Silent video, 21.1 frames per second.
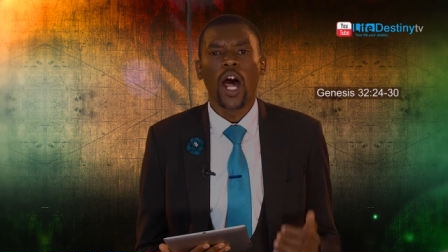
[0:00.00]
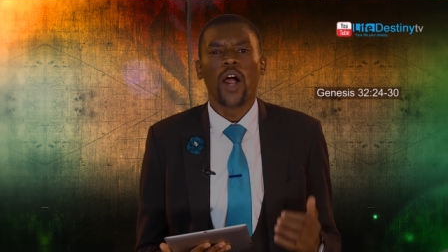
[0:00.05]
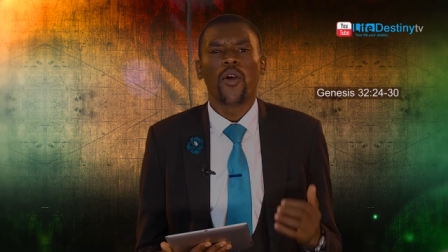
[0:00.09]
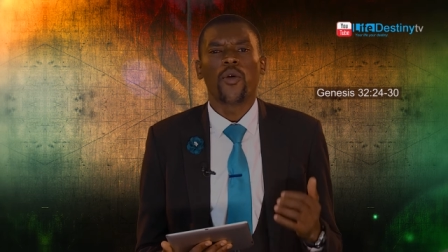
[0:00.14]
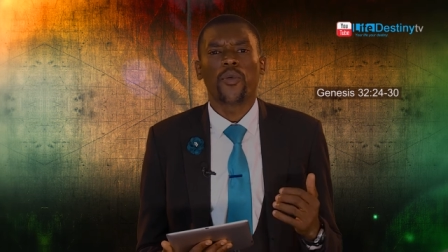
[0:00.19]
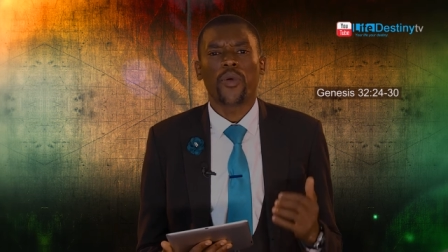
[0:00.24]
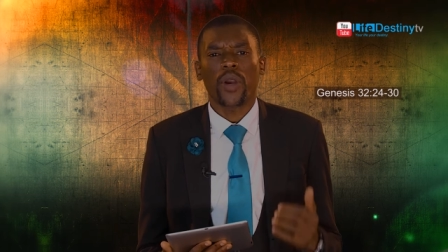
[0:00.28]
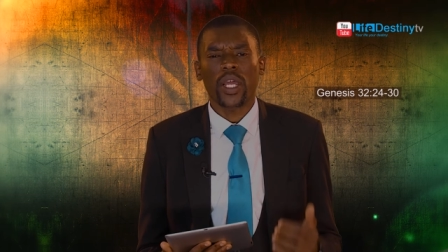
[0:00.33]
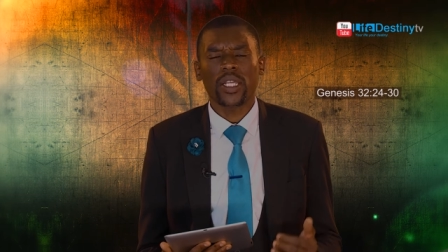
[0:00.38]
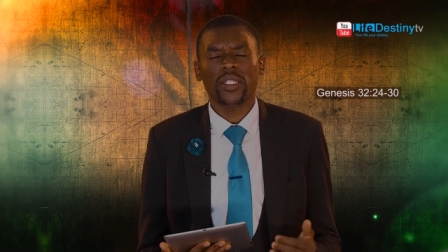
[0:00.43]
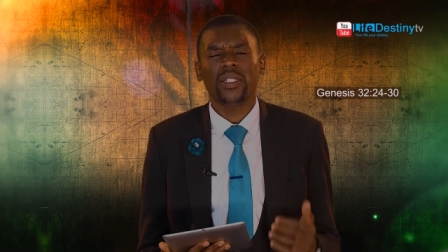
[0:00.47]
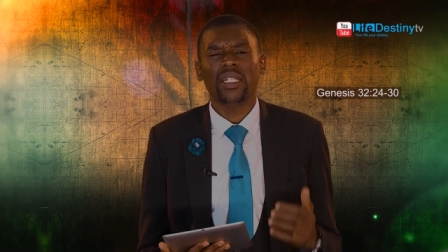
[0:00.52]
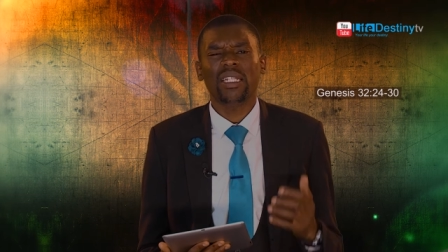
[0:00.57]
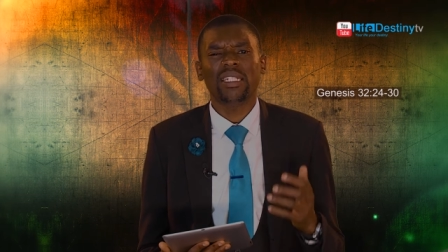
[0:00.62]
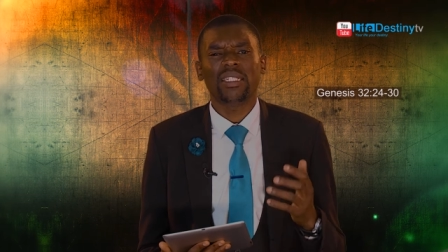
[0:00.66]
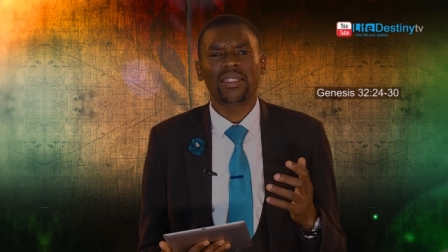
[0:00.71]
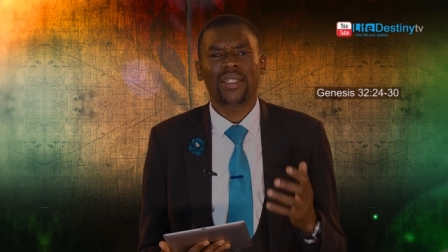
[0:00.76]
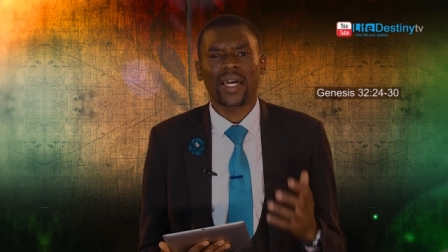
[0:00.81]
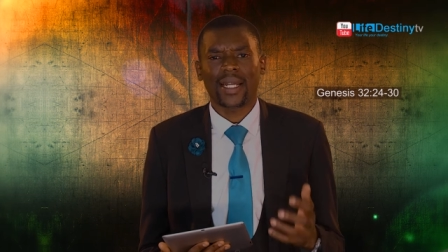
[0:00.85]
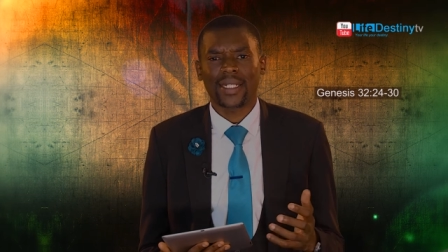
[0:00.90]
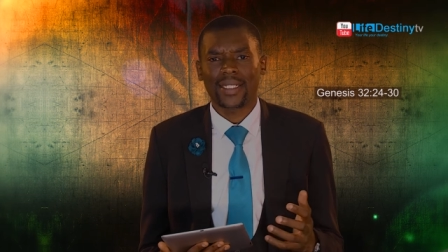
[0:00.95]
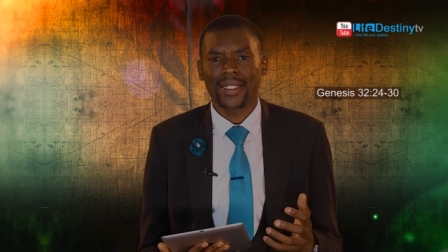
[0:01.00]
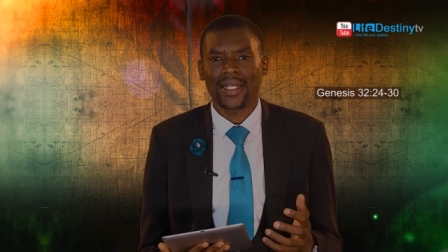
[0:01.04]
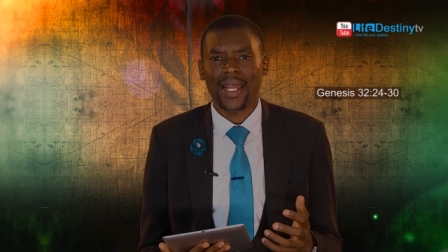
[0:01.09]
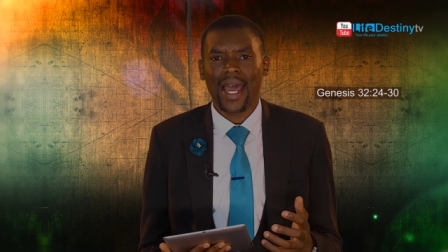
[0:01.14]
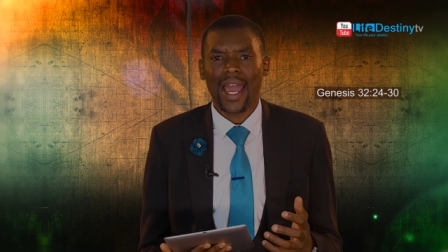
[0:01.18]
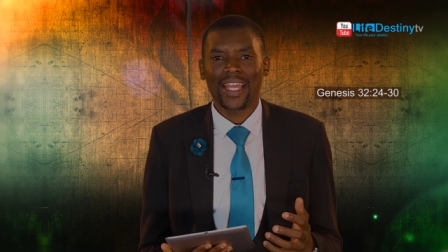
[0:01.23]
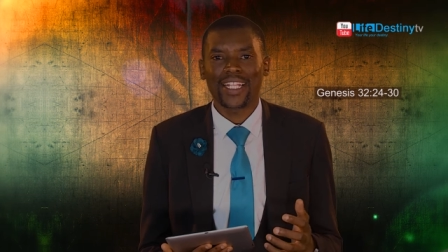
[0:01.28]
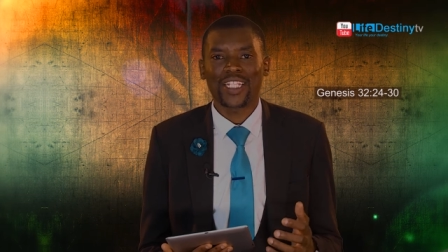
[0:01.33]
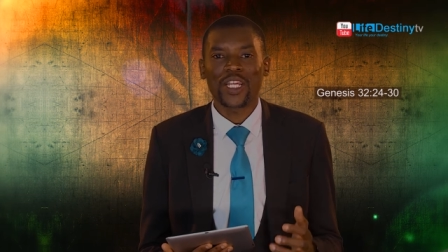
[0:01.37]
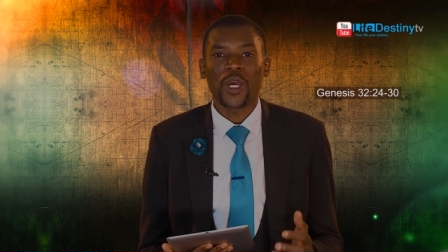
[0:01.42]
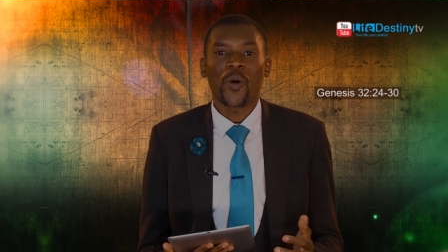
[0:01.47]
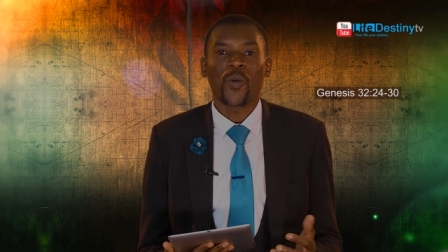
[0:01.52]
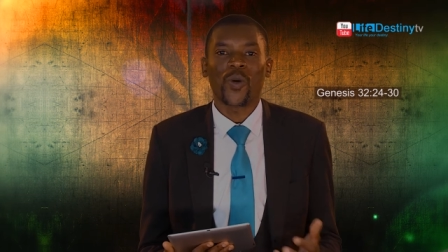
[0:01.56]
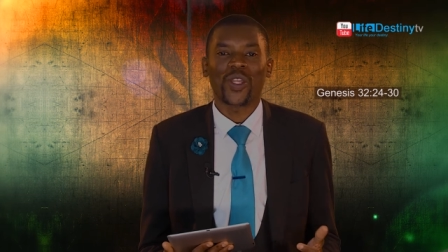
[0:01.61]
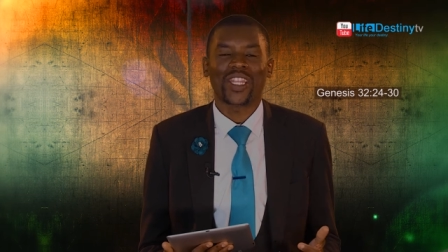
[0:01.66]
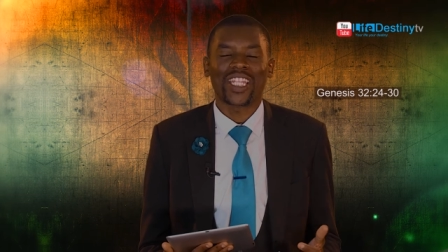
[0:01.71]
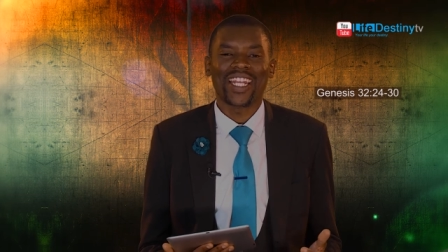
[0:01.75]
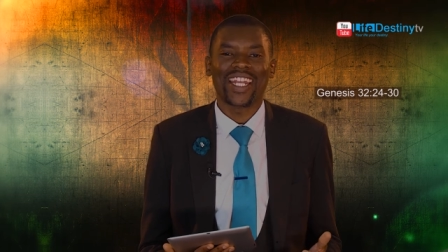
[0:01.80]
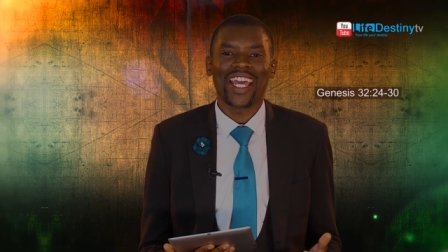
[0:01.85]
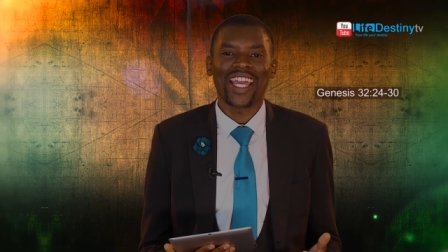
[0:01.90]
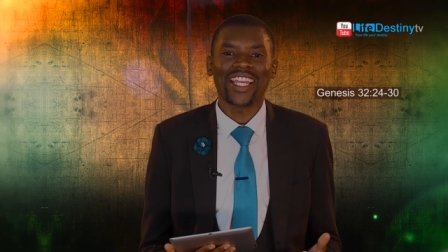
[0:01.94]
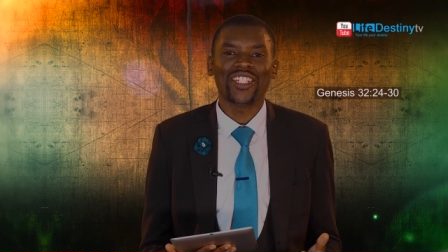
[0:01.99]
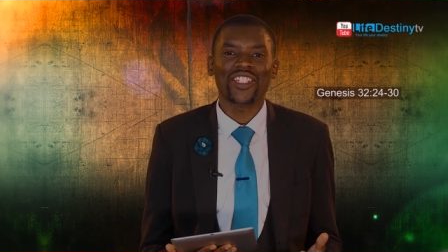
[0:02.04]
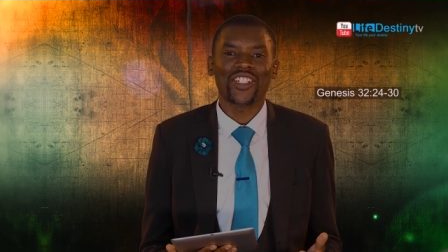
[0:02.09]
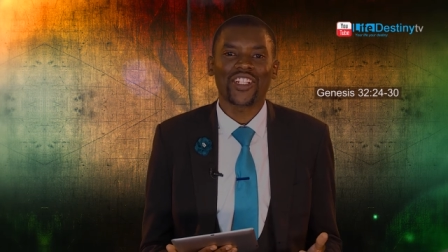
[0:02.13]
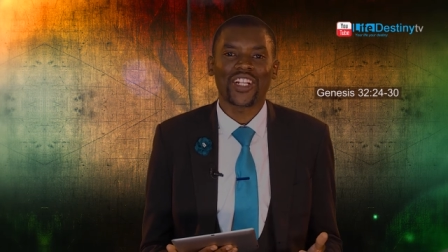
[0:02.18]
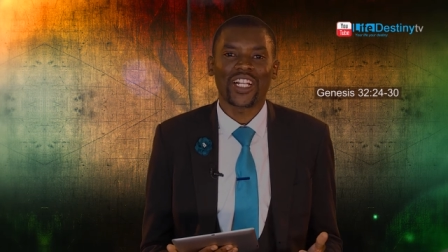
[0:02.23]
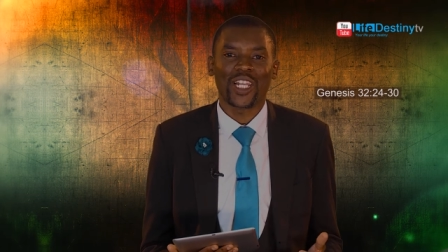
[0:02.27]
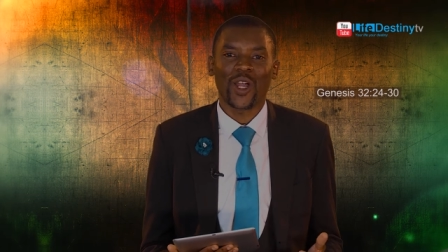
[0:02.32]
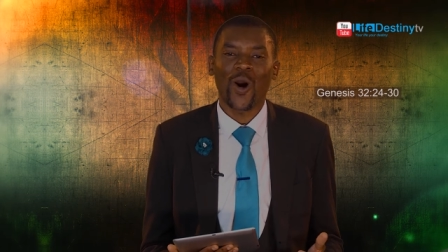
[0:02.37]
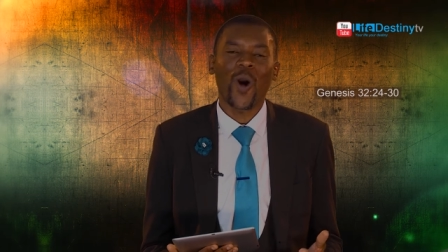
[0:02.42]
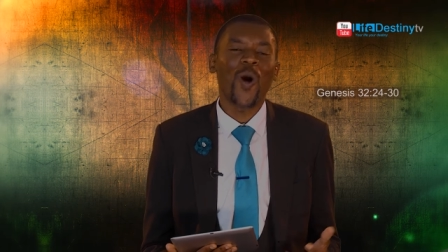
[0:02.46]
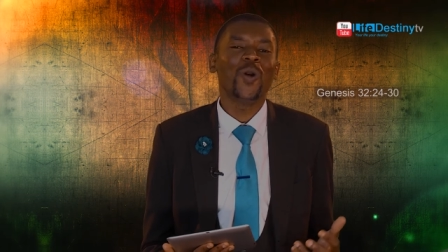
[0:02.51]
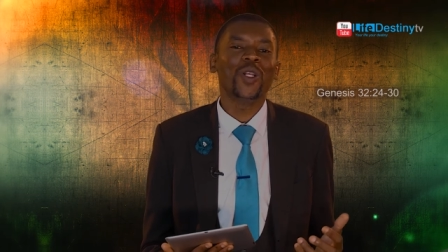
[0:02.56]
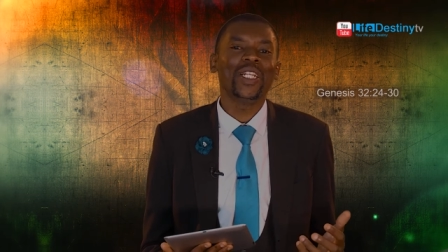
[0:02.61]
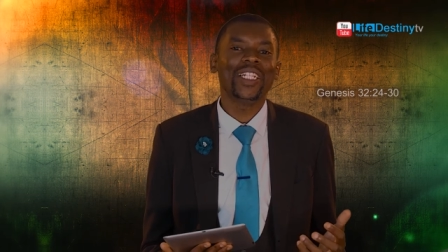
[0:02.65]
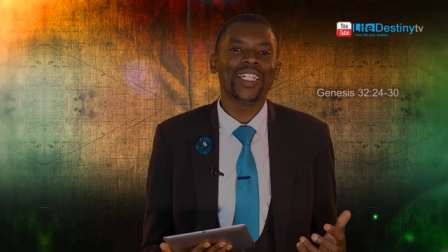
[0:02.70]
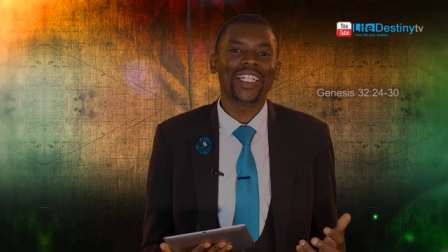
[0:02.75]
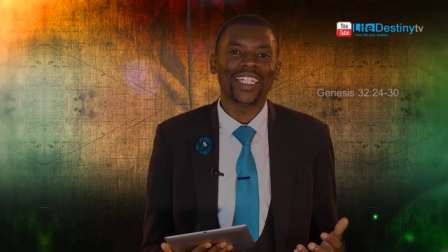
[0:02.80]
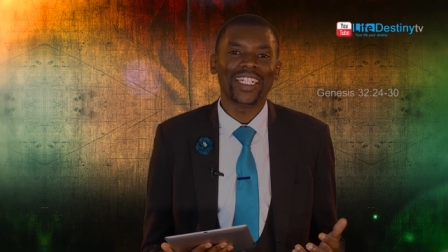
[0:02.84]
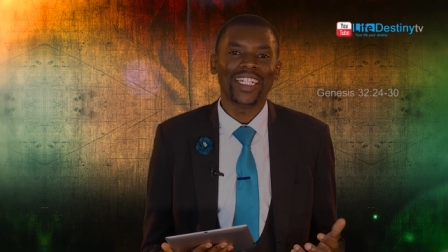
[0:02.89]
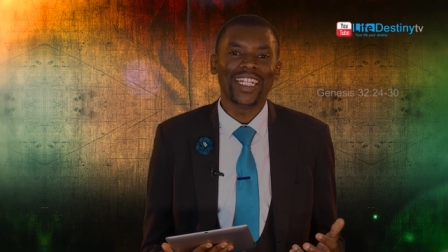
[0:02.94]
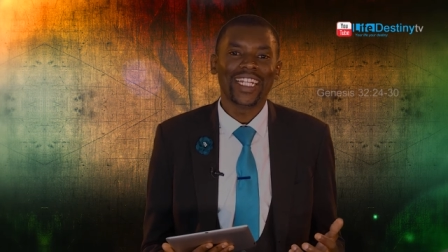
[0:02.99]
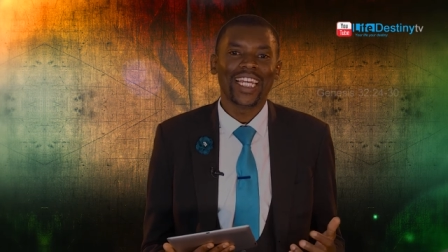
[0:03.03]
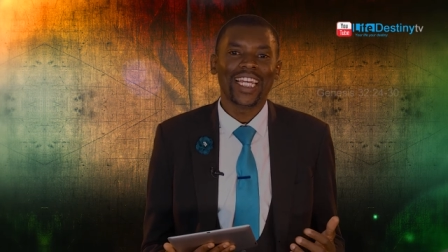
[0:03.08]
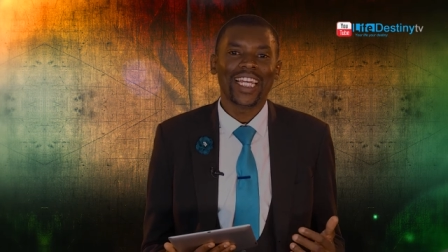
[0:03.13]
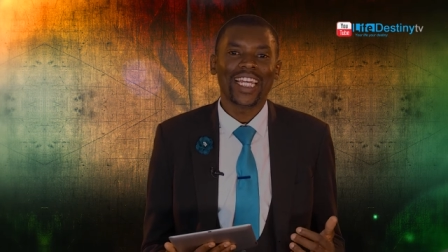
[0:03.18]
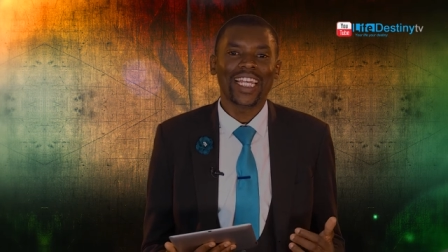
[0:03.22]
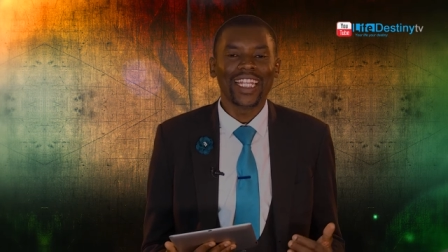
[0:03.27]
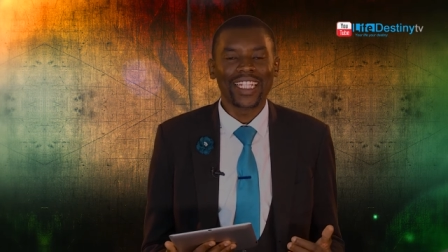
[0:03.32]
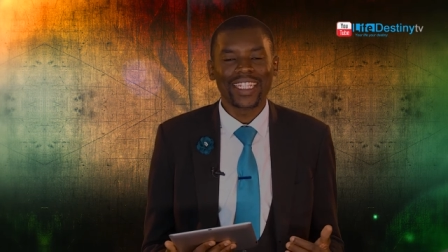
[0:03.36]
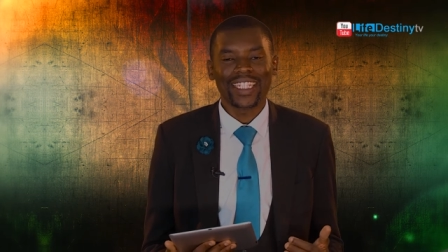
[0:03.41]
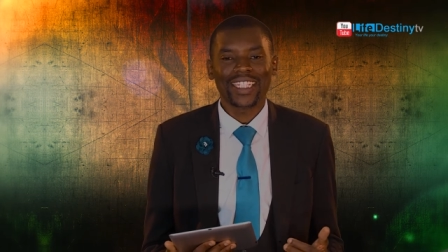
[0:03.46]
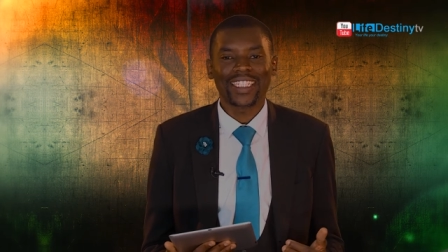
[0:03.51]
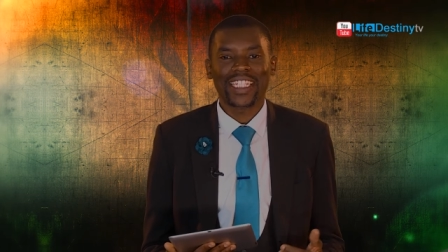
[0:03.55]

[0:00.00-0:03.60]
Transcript: wrestled that night with an angel, only in the